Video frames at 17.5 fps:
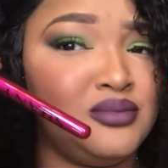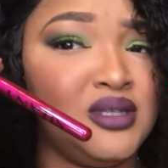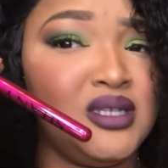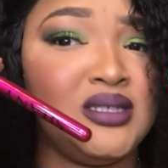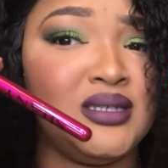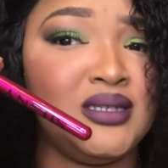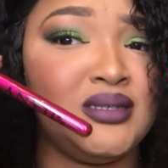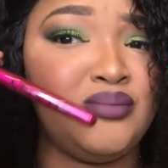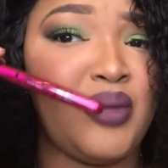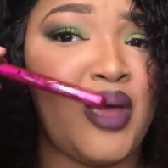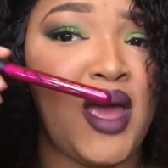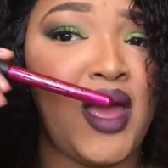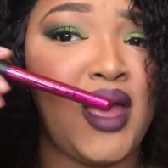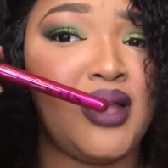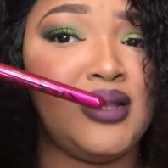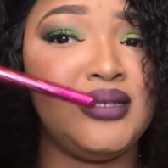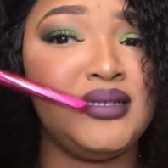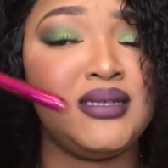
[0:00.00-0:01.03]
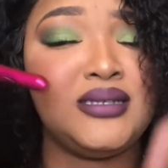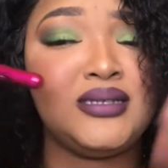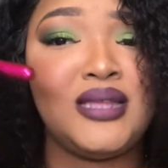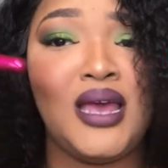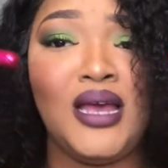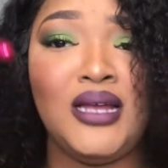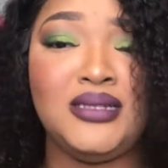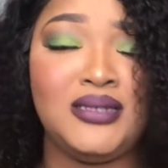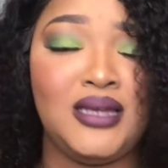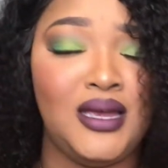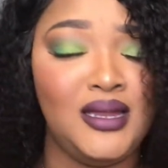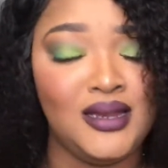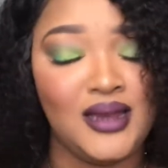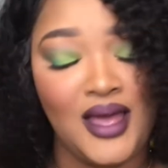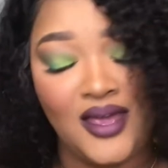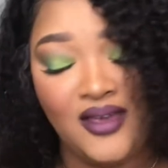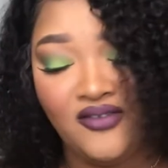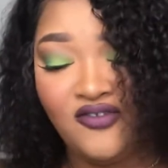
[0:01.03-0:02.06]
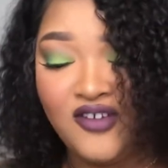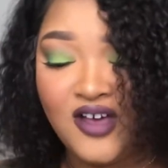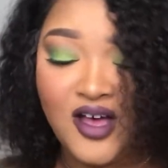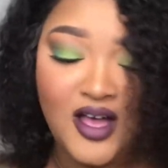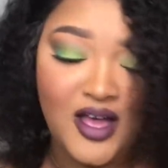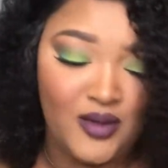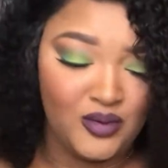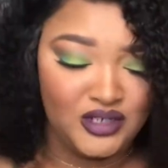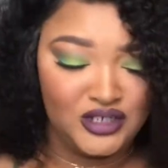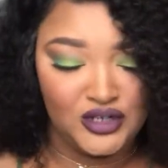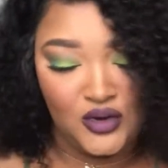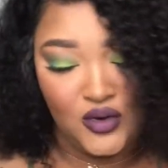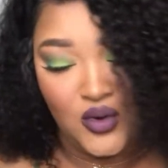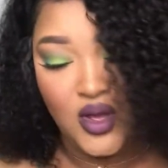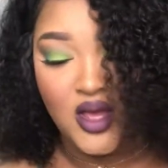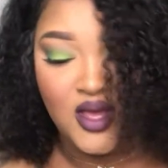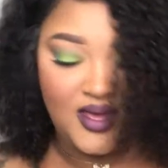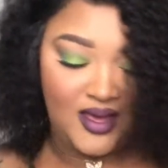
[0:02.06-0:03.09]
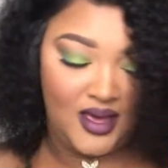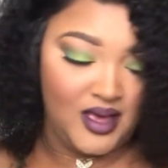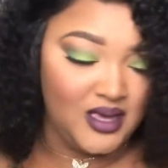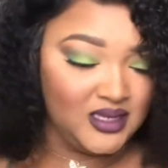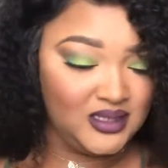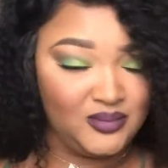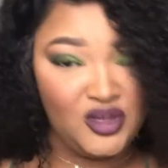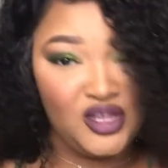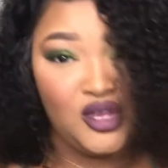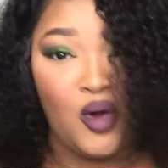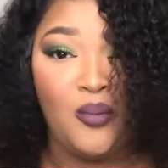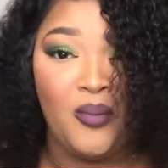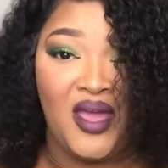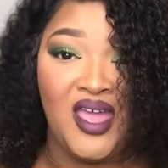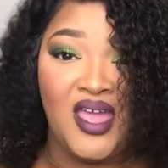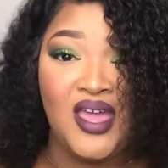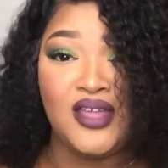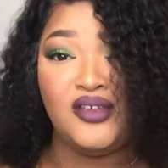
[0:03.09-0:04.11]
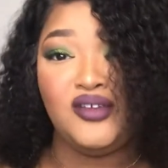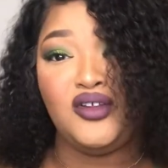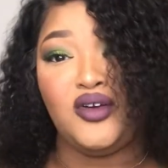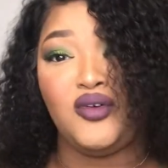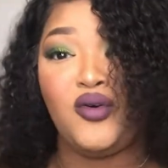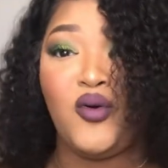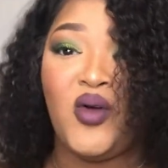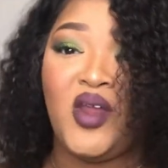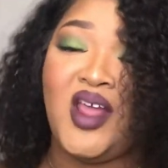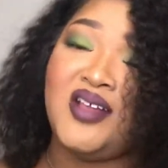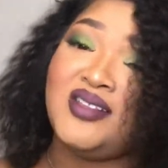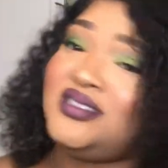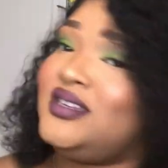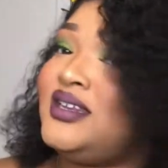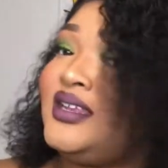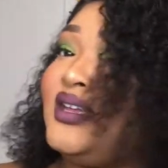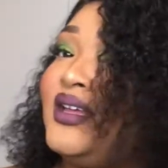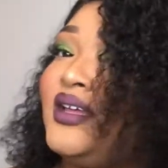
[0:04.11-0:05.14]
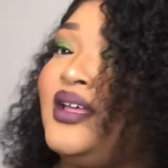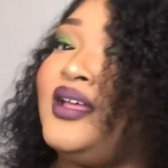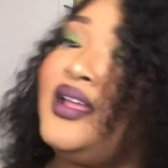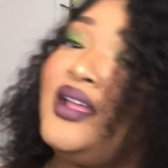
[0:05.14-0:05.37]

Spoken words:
This is bad. This is like date night fun with your husband, your man, you know, going out to eat